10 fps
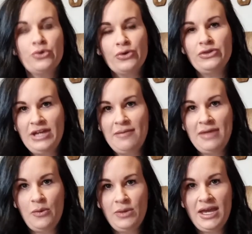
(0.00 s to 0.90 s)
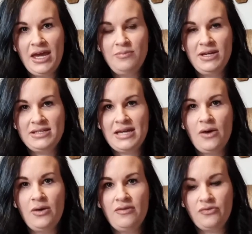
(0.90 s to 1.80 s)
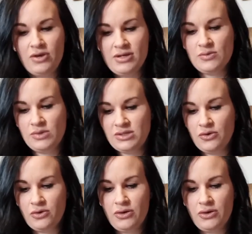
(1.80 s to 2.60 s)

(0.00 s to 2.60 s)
name that we had picked out if Grayson was a girl.